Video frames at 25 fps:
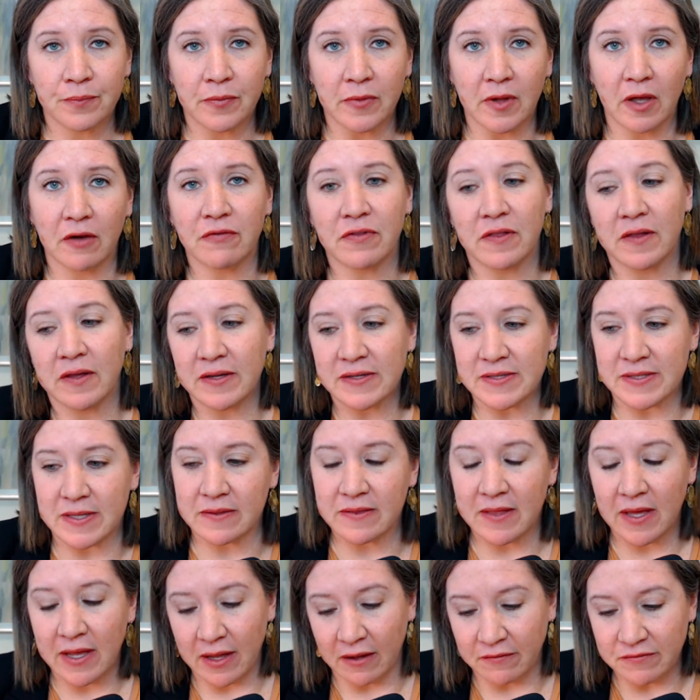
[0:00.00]
of things that
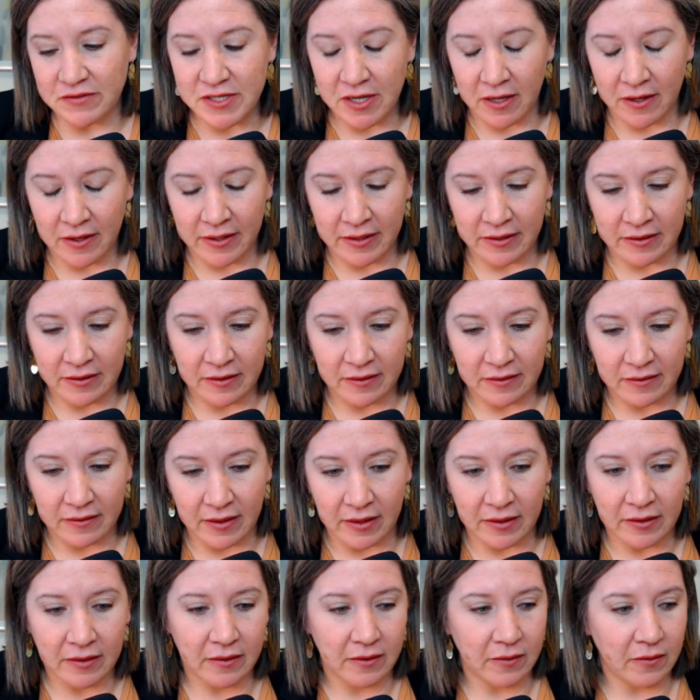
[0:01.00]
they have done
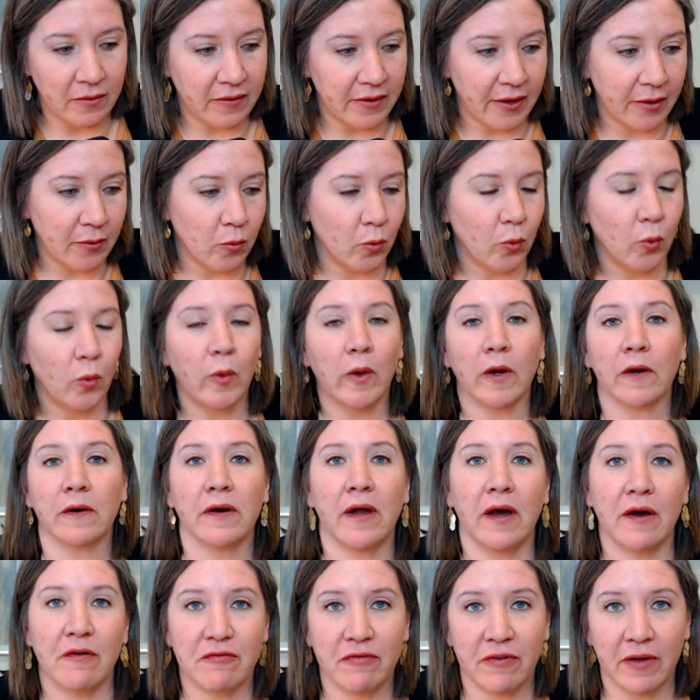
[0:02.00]
that we're
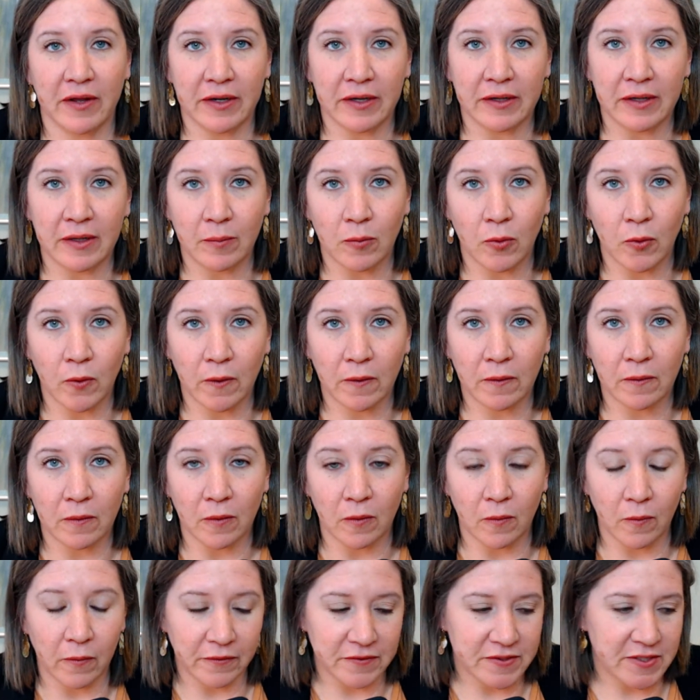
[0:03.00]
not fun anymore.
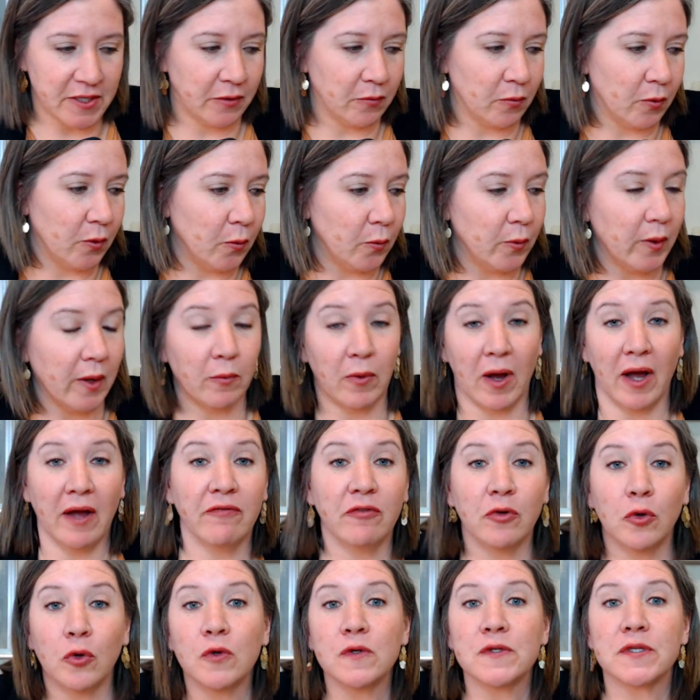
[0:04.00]
Or we'll say, well,
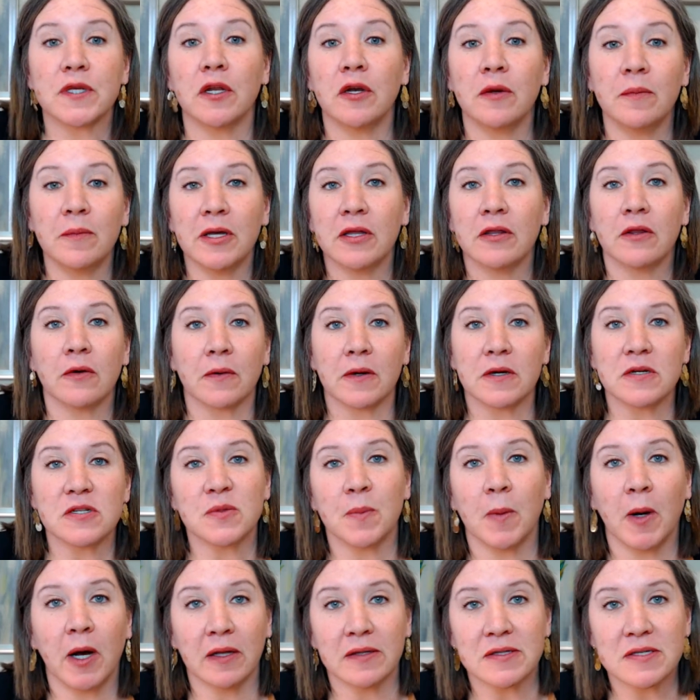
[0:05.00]
who's going to be the
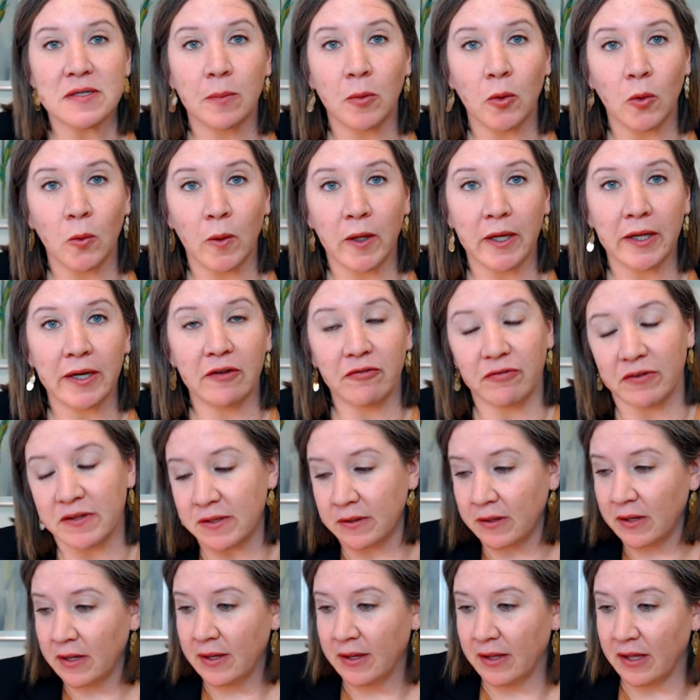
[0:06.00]
responsible one?
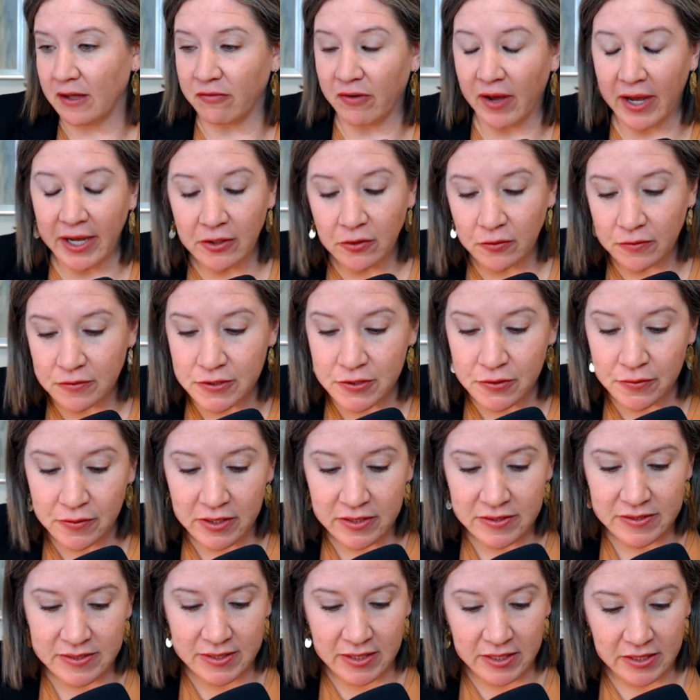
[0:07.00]
If I don't do
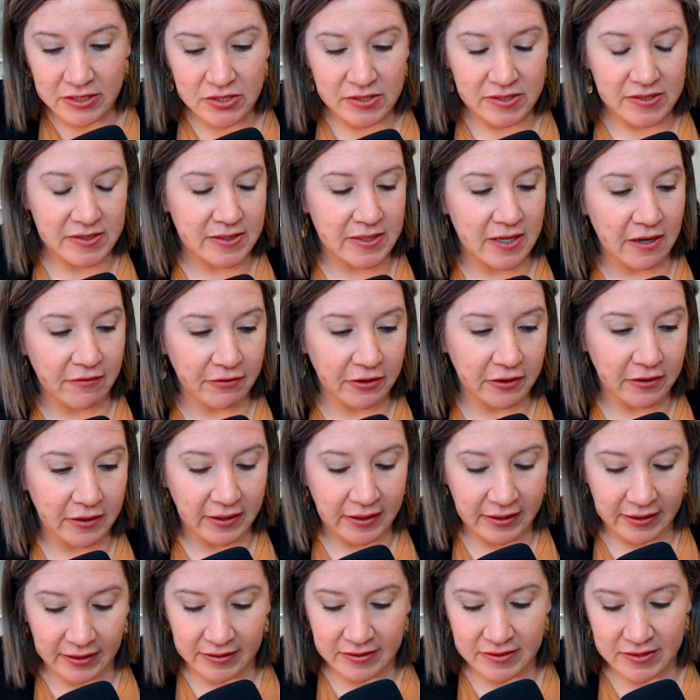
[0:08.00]
these things, it's never going
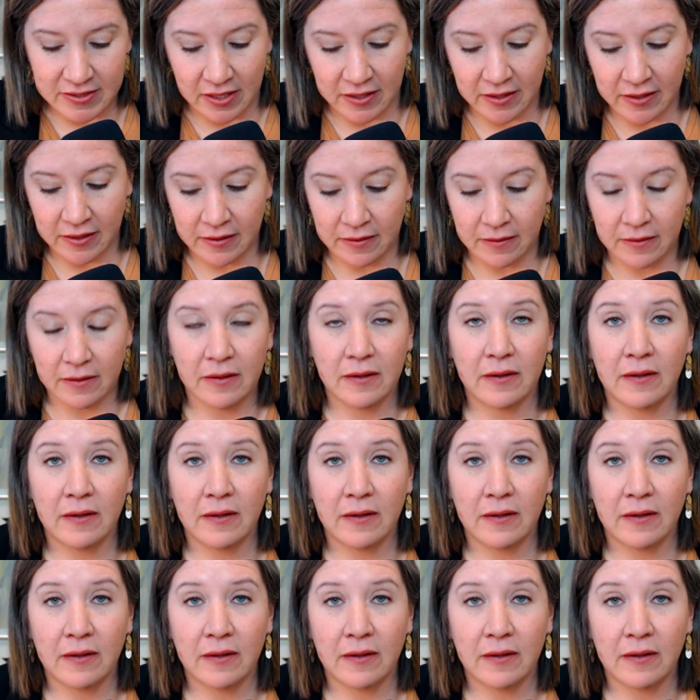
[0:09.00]
to get done.